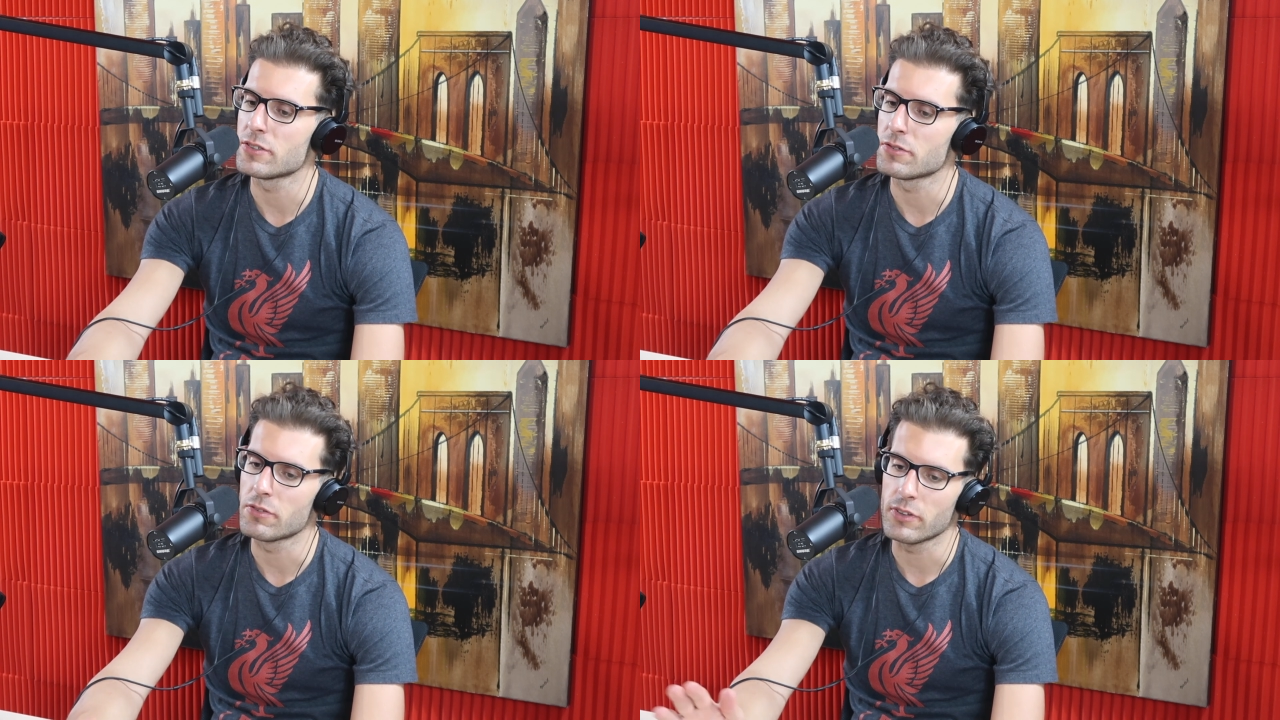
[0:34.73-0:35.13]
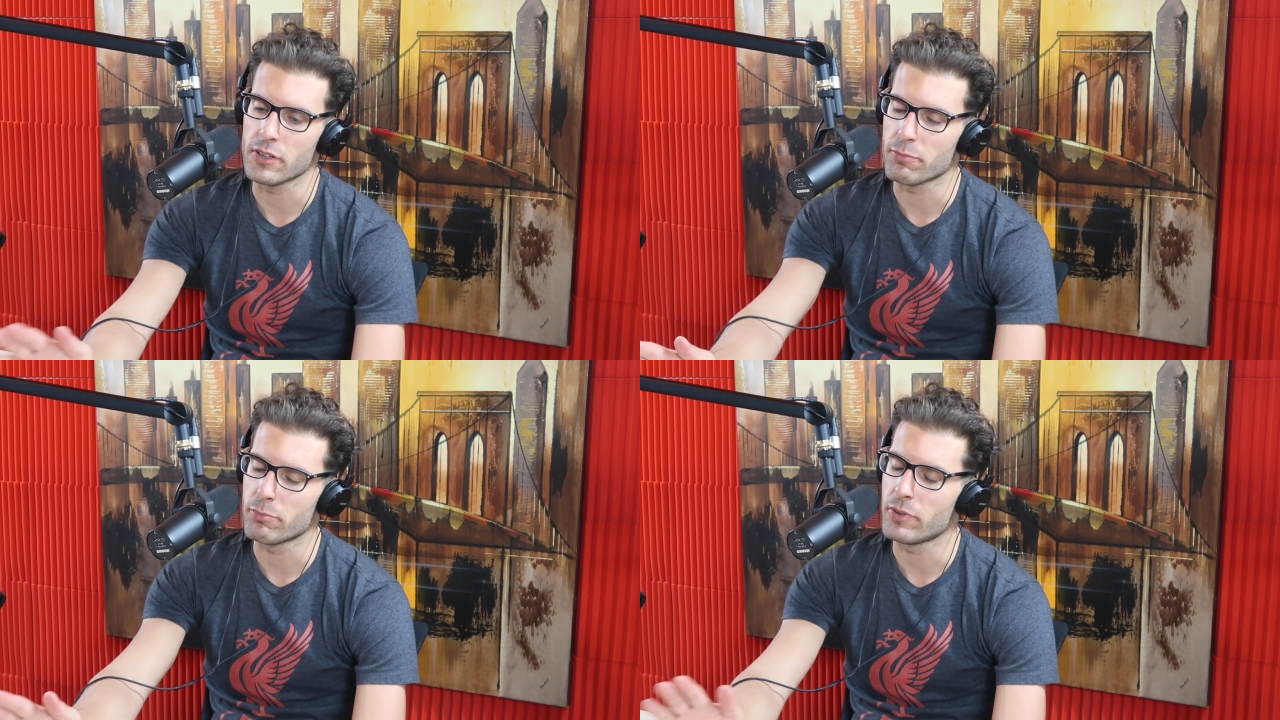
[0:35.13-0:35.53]
You know,
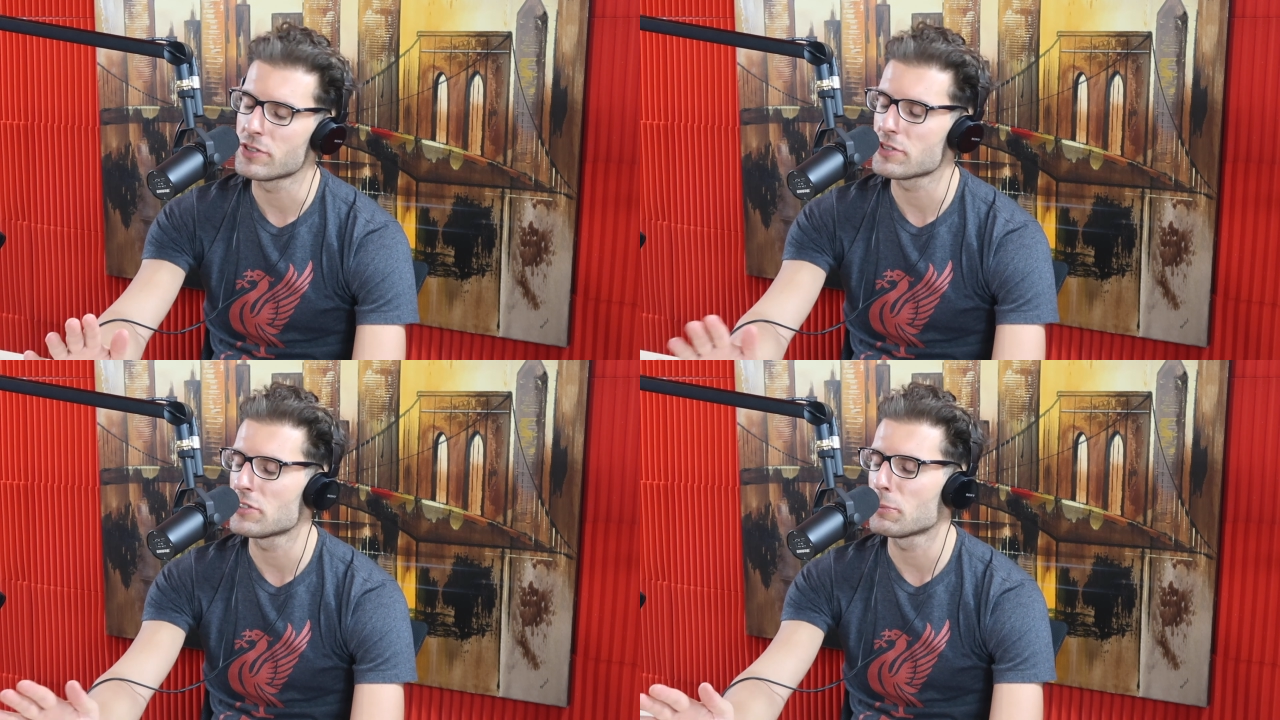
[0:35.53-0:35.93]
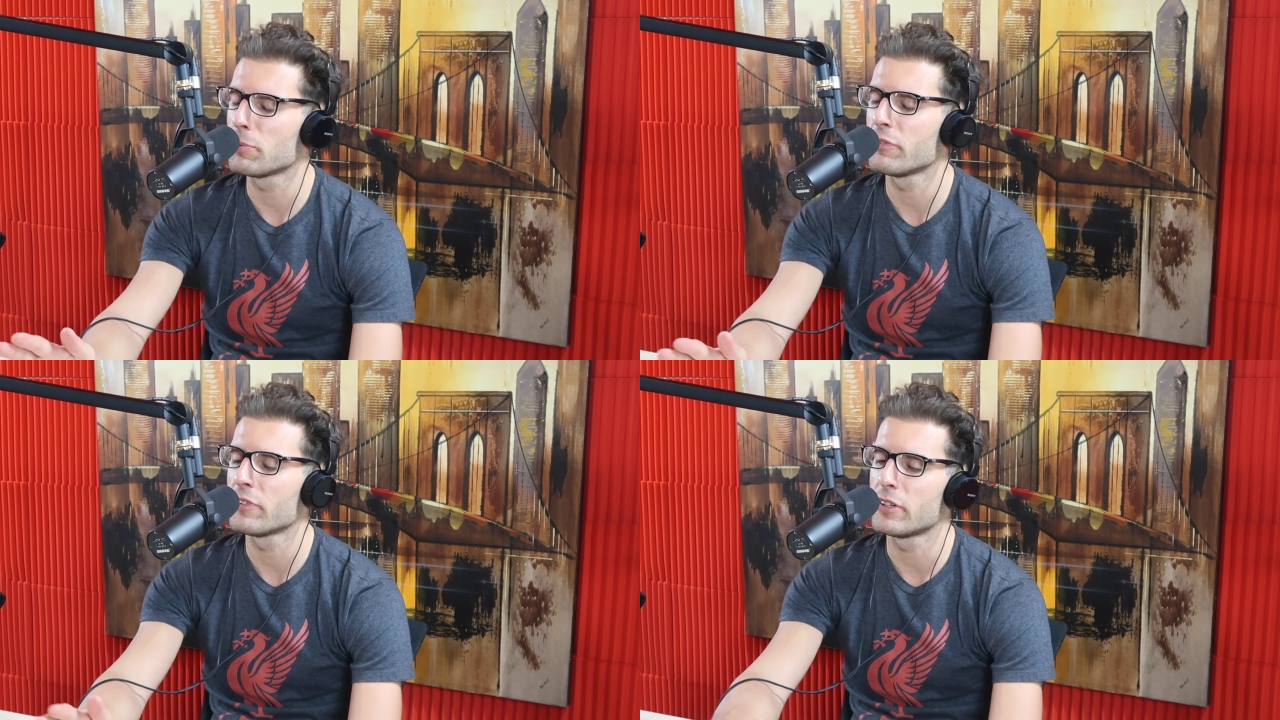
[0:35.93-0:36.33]
look, innocent until
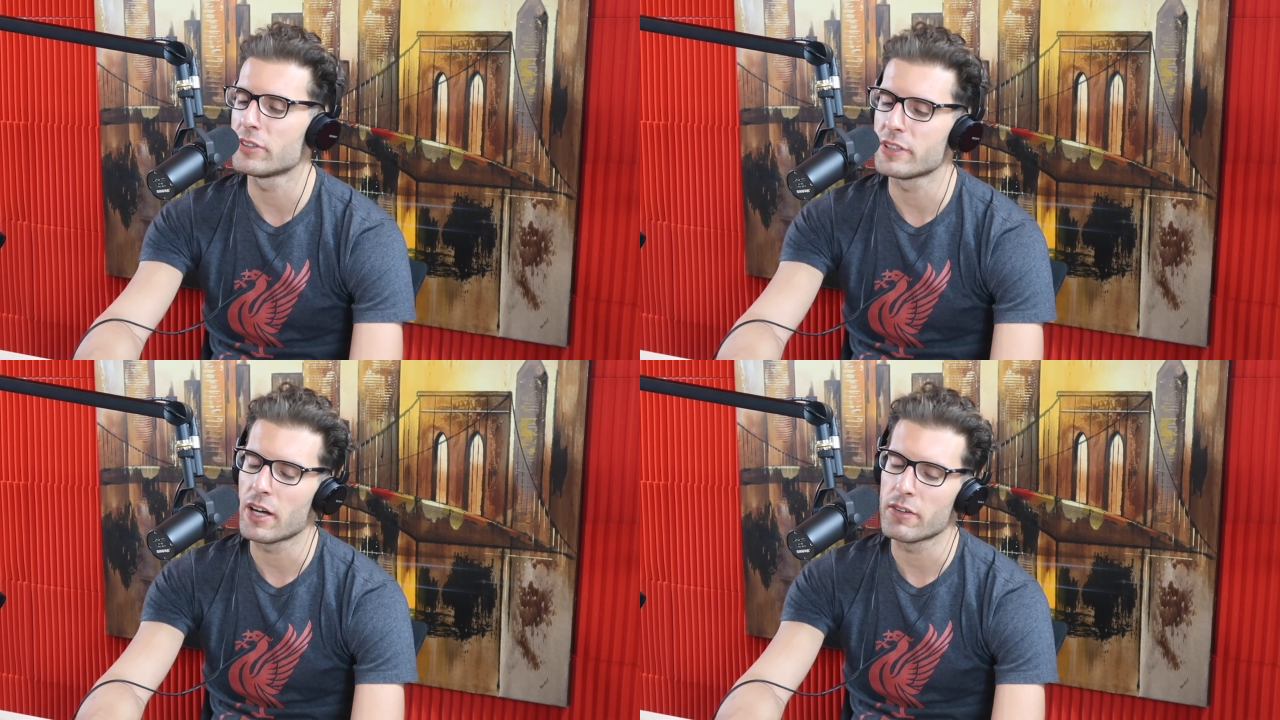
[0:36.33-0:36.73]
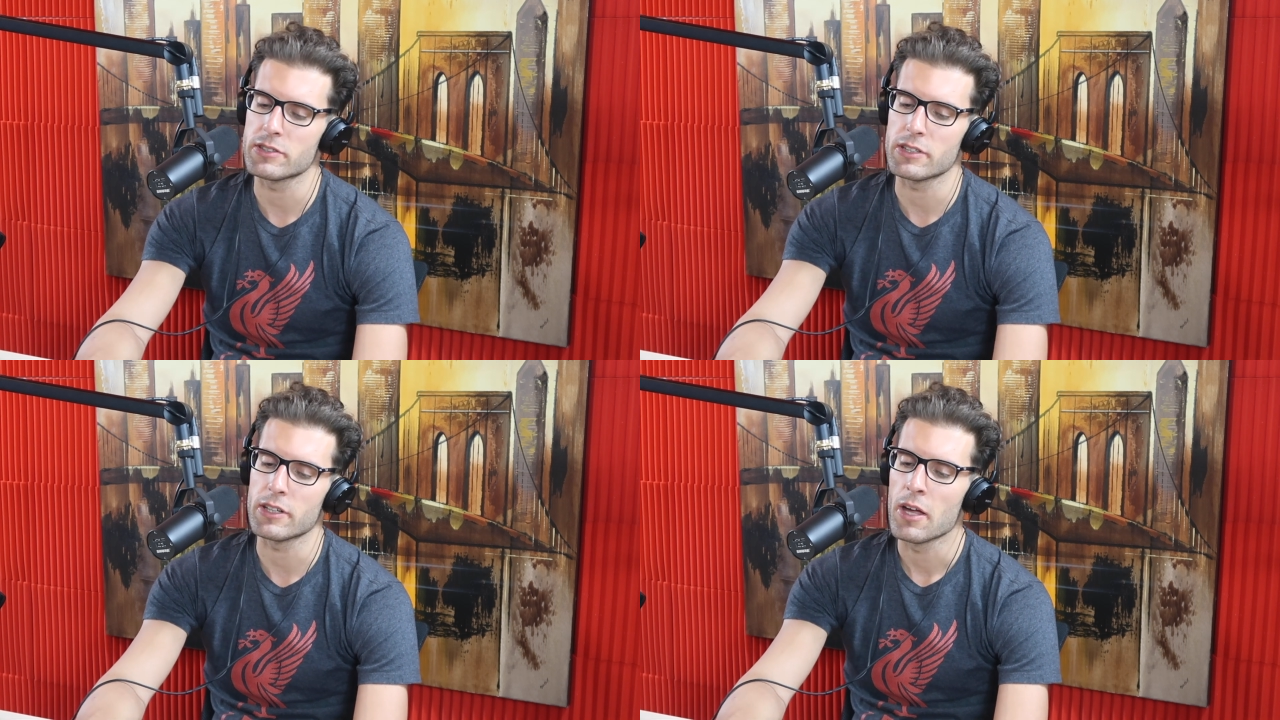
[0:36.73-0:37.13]
proven guilty,
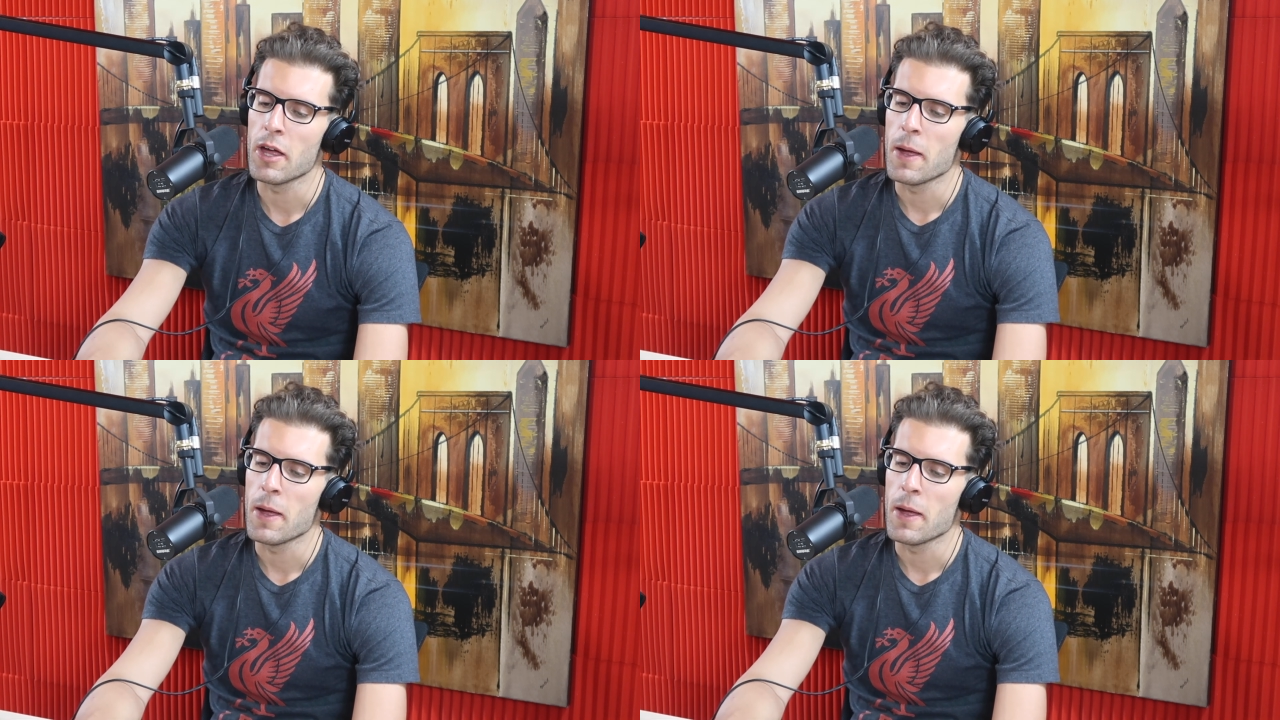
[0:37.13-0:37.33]
obviously,